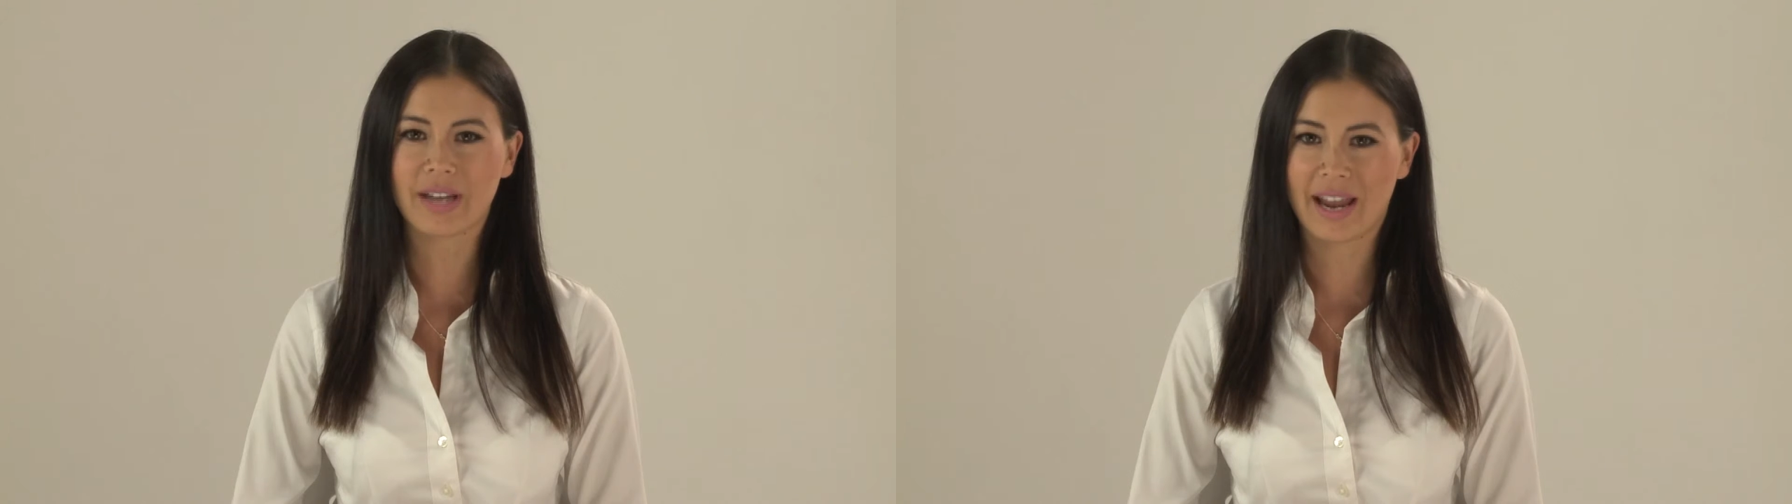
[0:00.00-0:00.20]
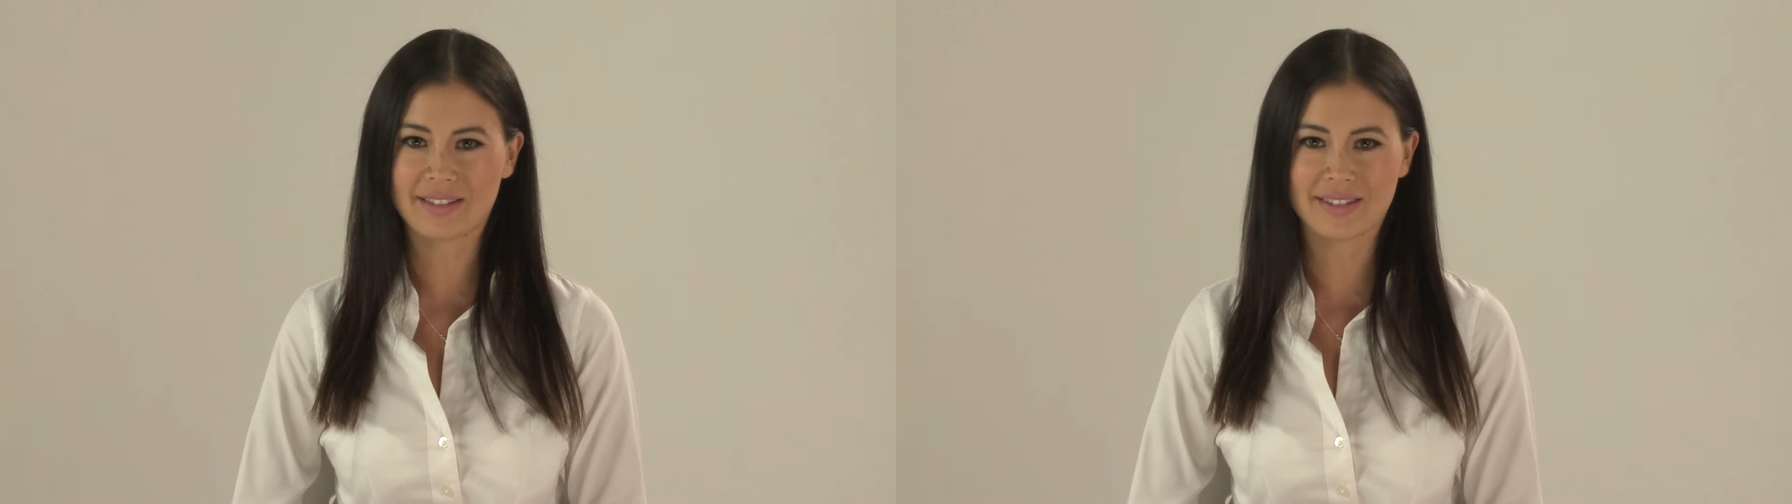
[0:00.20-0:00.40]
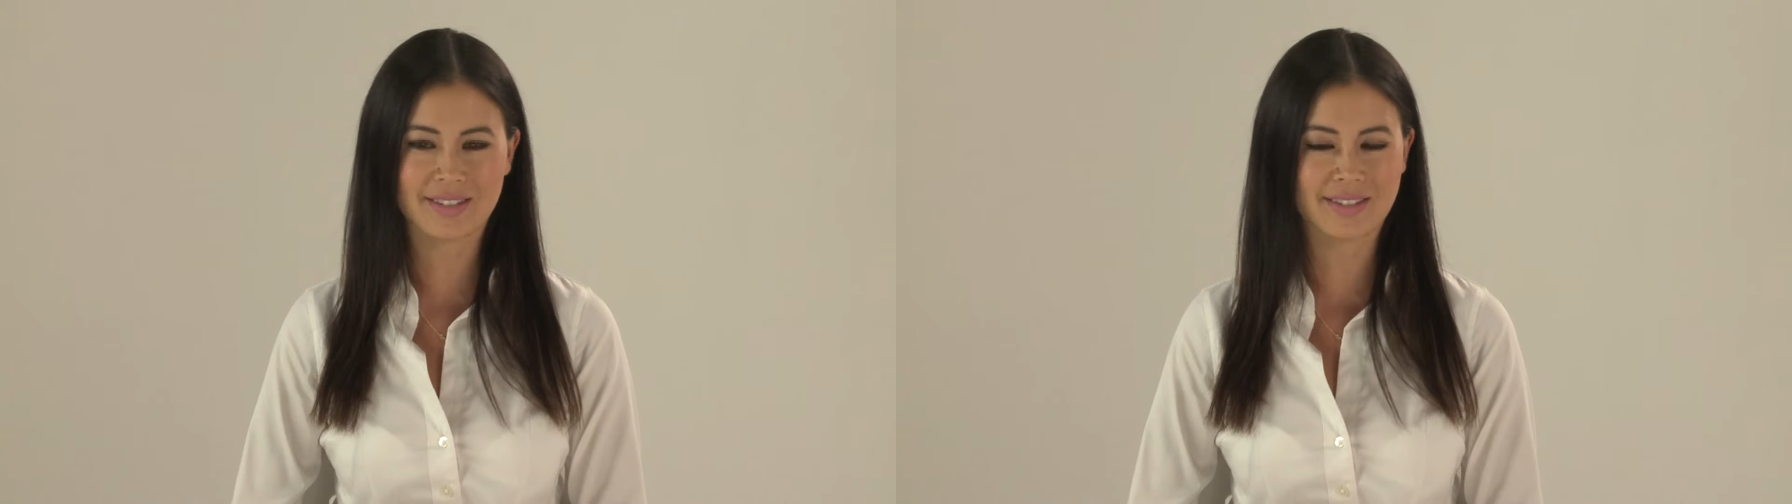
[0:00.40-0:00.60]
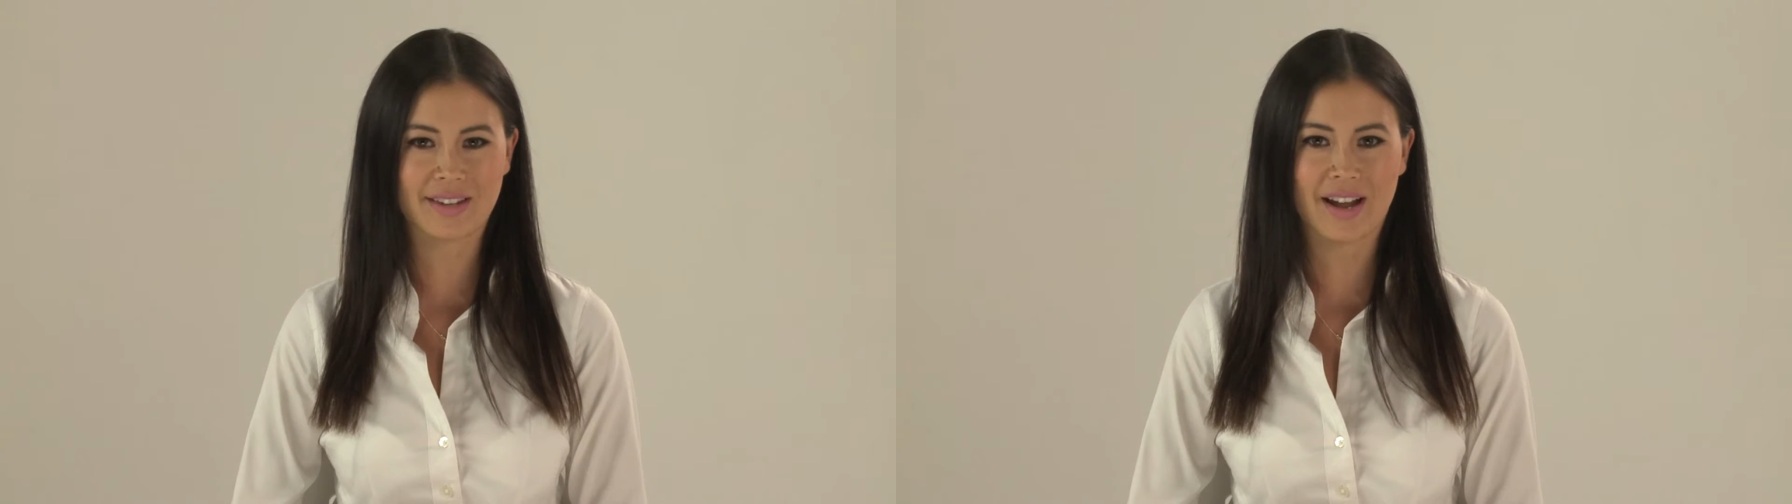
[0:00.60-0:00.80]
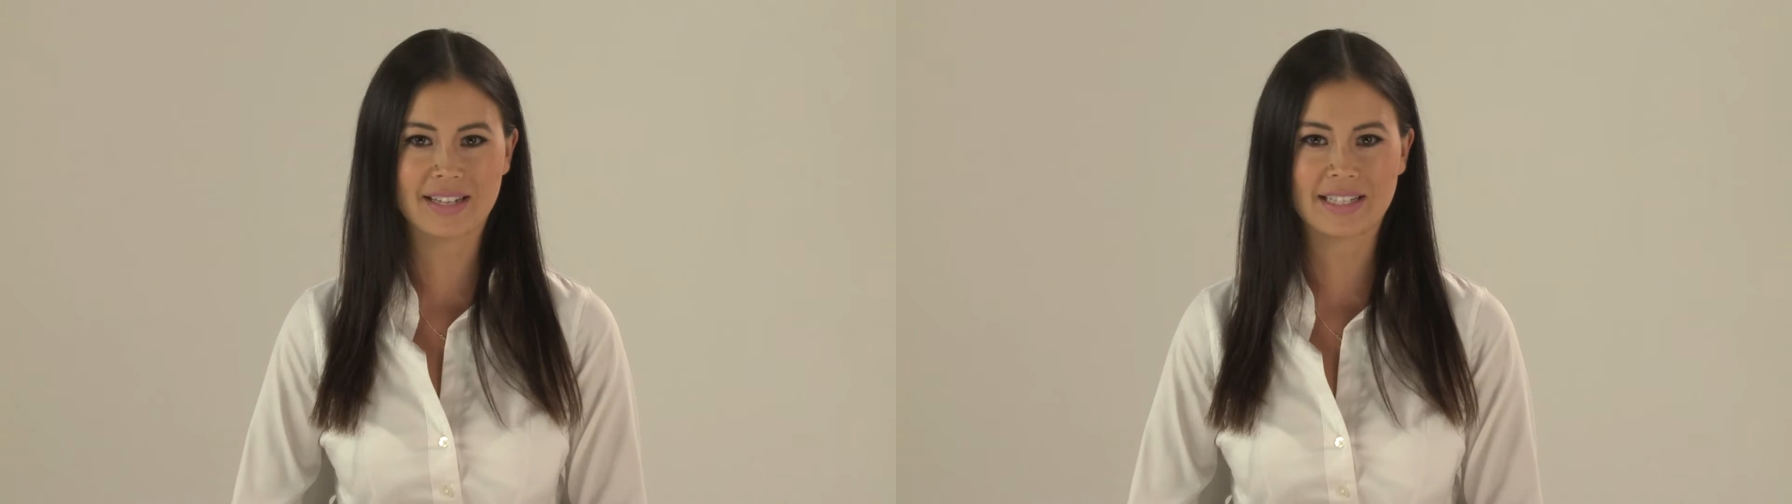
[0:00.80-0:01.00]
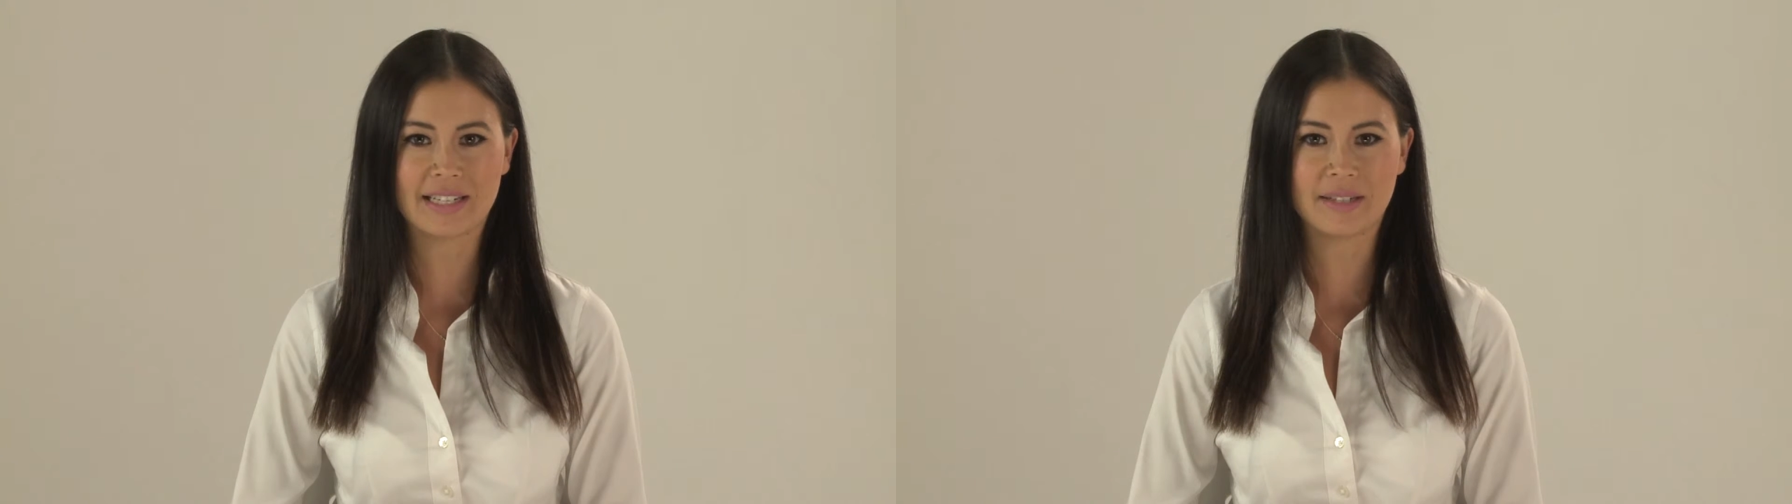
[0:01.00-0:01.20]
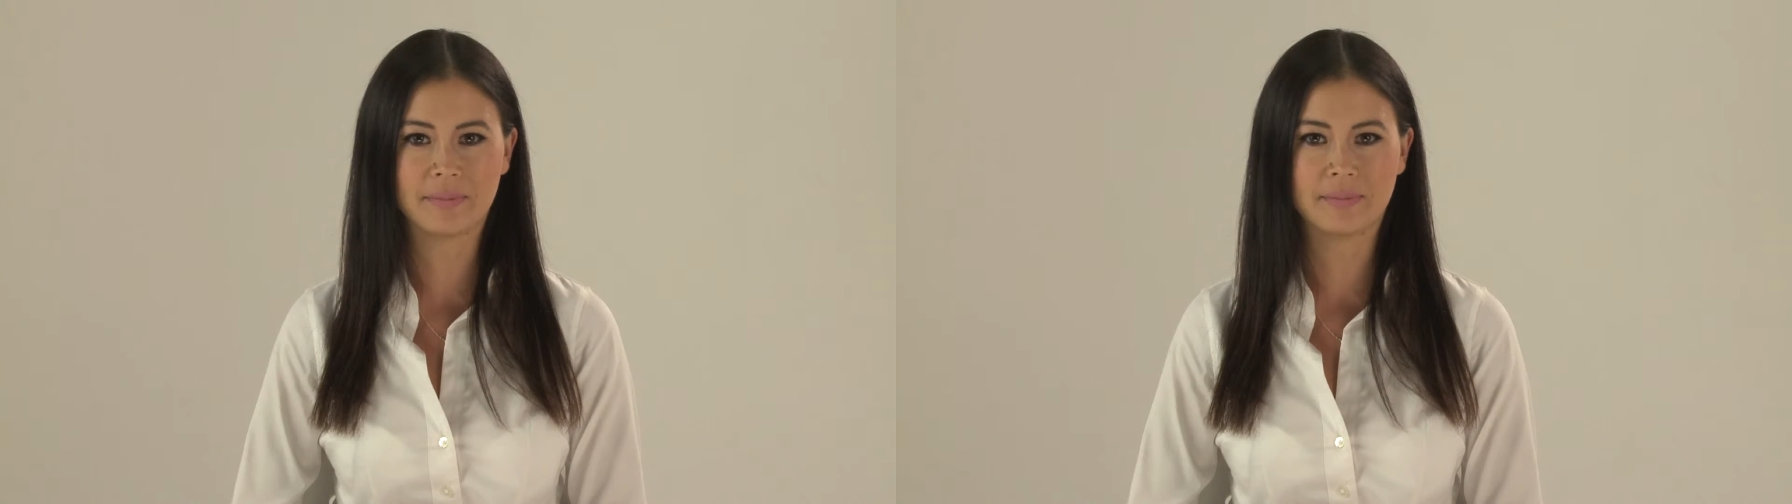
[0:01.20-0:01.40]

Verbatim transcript: Cancer Society.